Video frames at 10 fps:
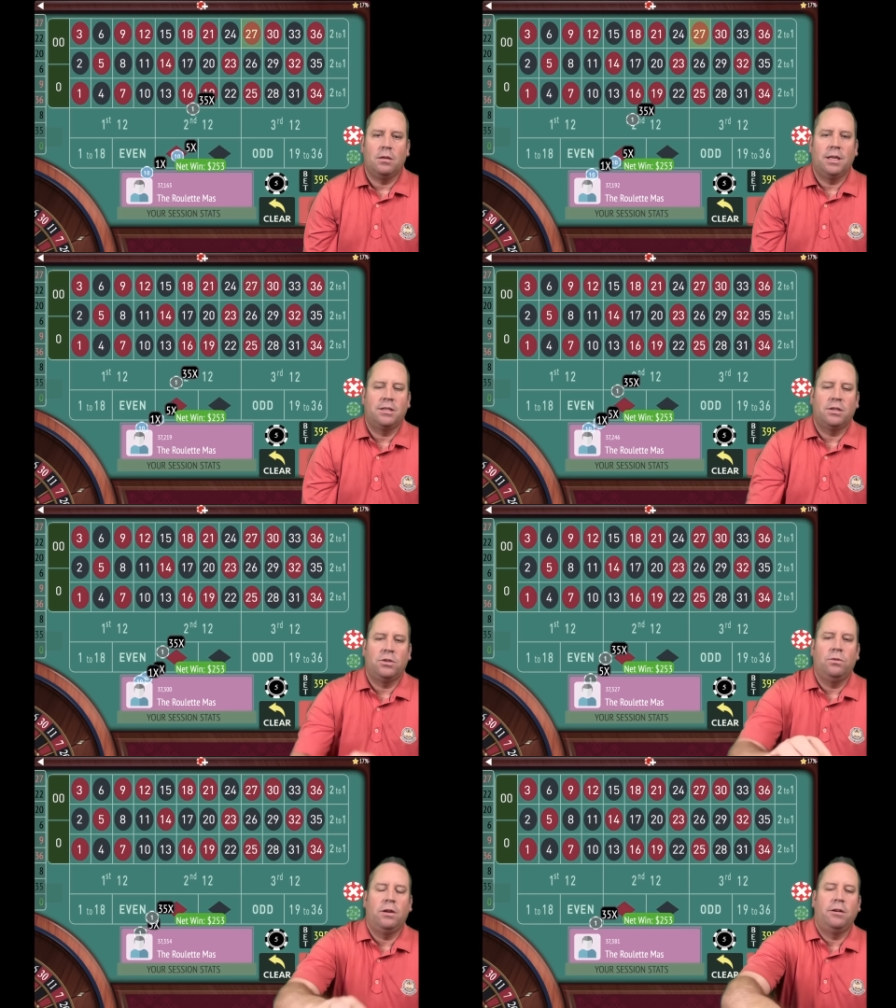That's a
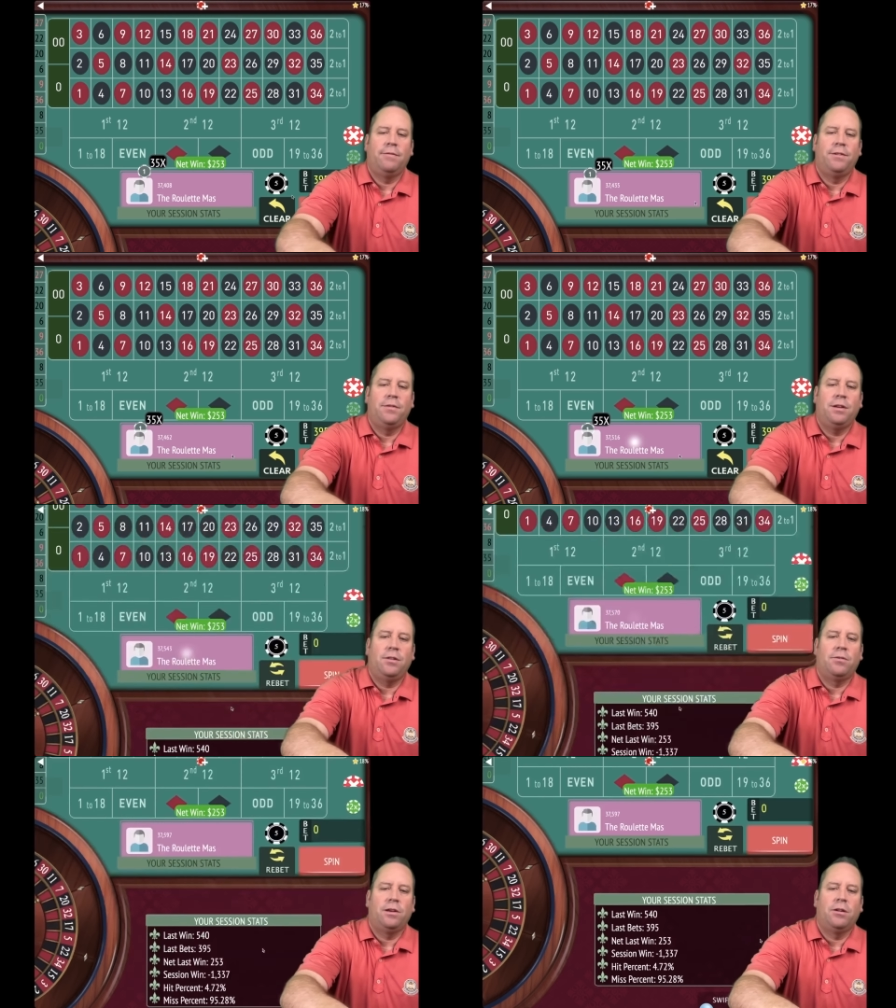two hundred and fifty
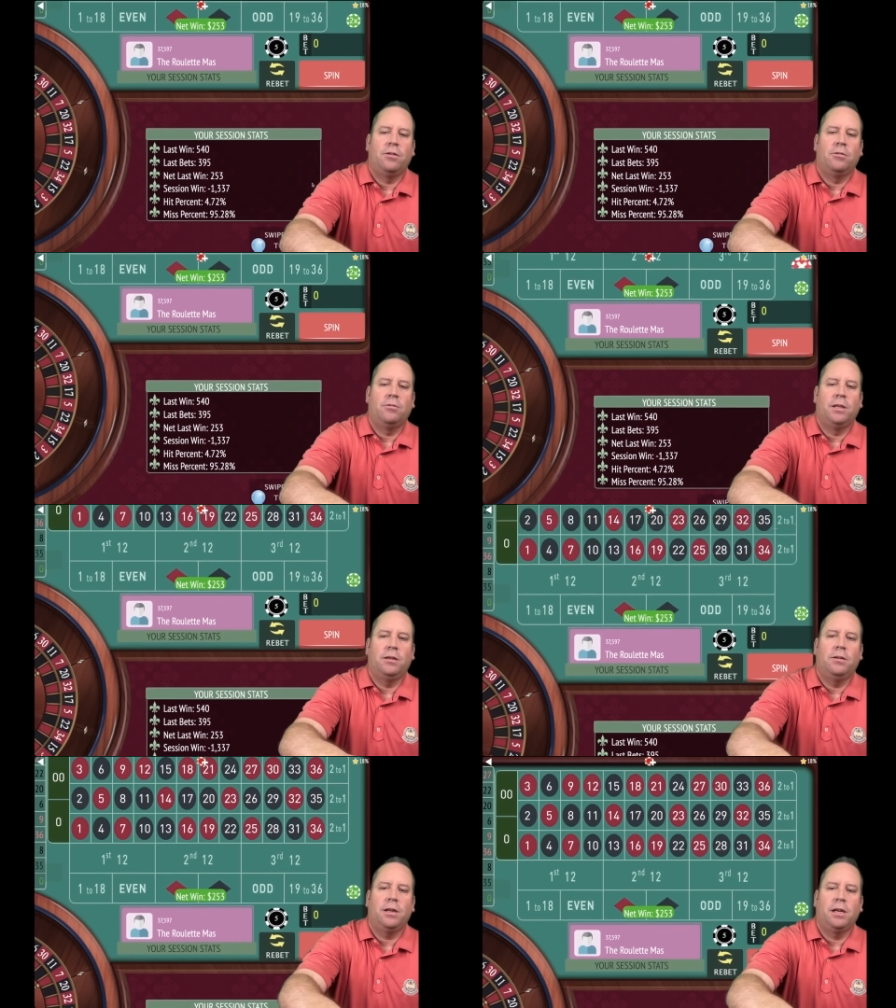three dollar win.
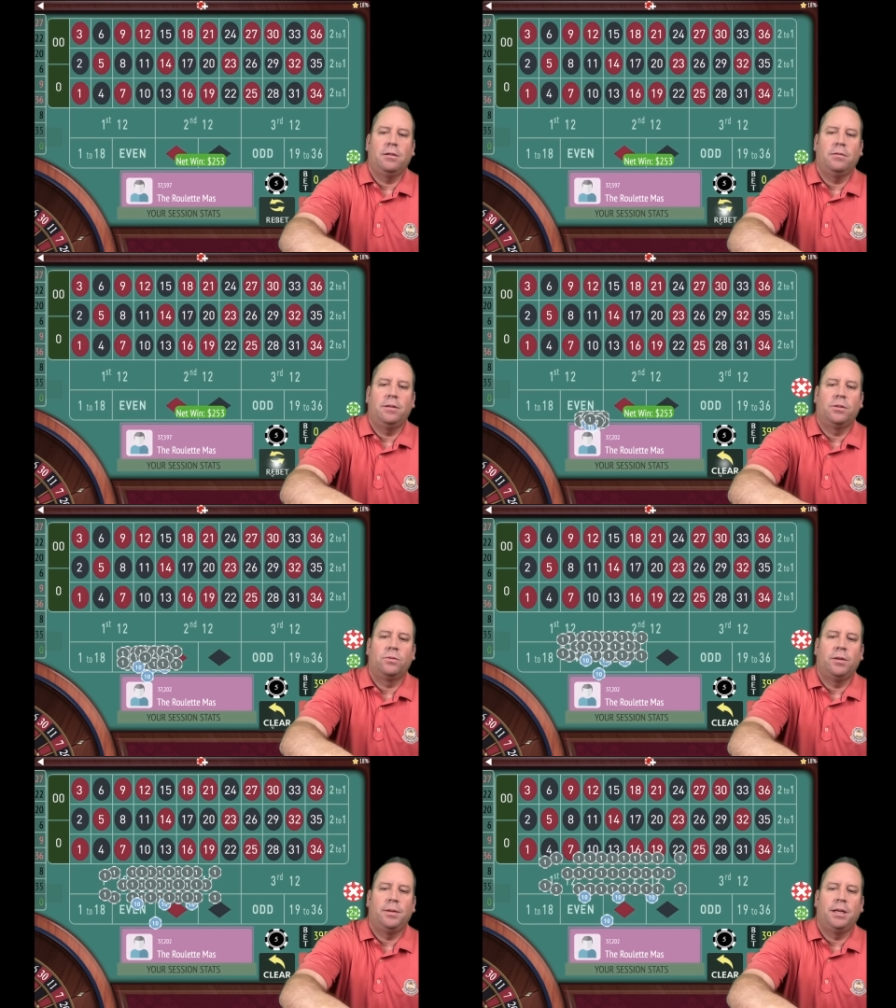Okay, let's
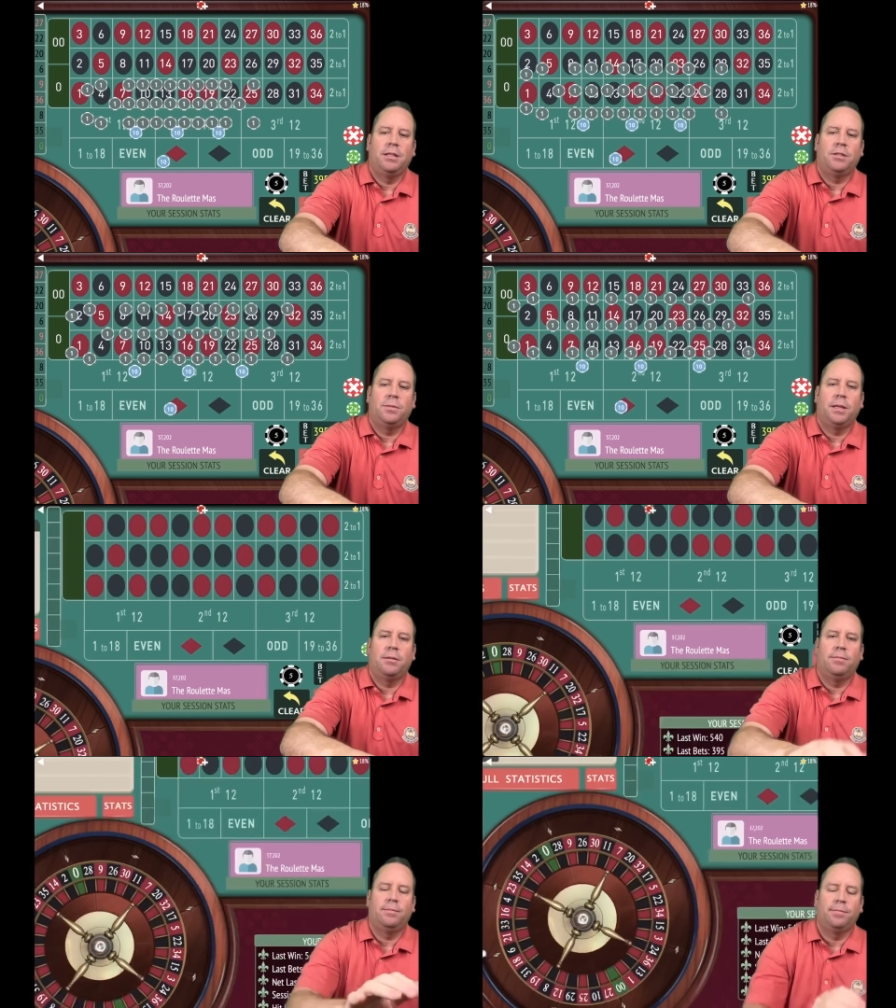rebet and
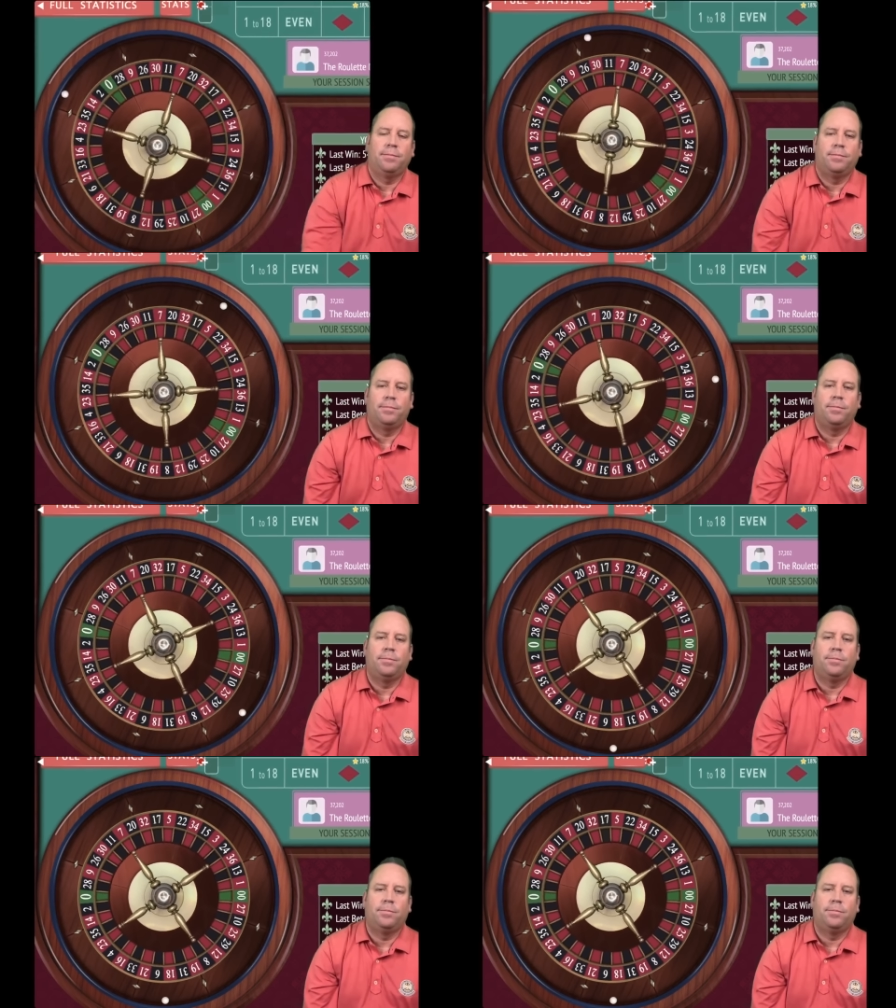spin. No more bets.